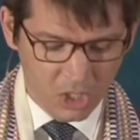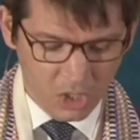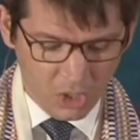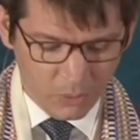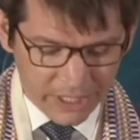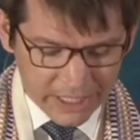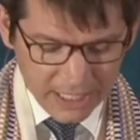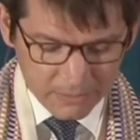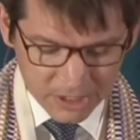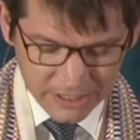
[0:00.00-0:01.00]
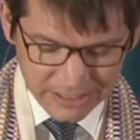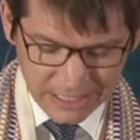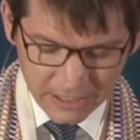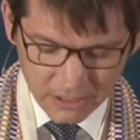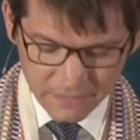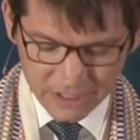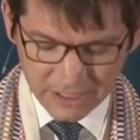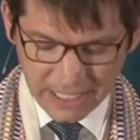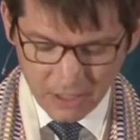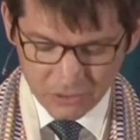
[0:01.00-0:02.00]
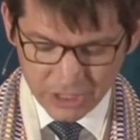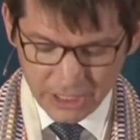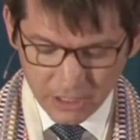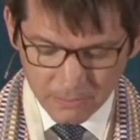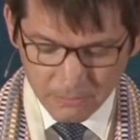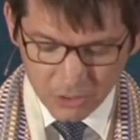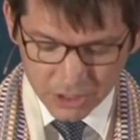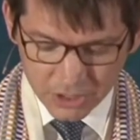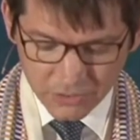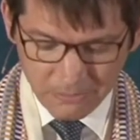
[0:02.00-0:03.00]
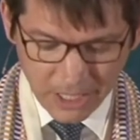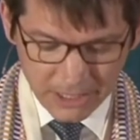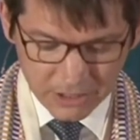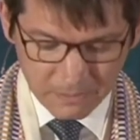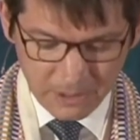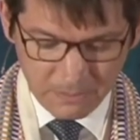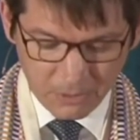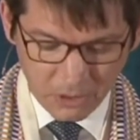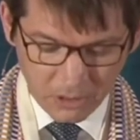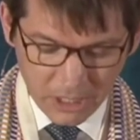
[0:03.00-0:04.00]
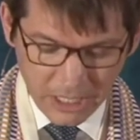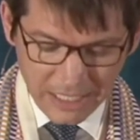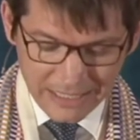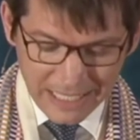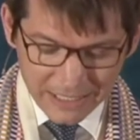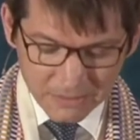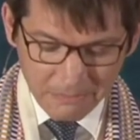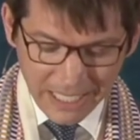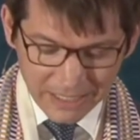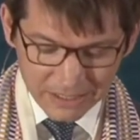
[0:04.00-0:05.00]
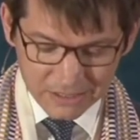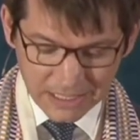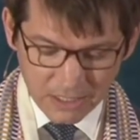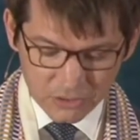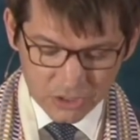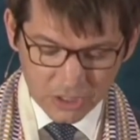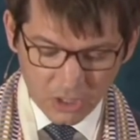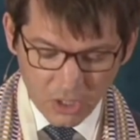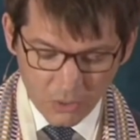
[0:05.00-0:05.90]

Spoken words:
When it came to the sending of the scouts, here Moses reminds the people they demanded scouts to go and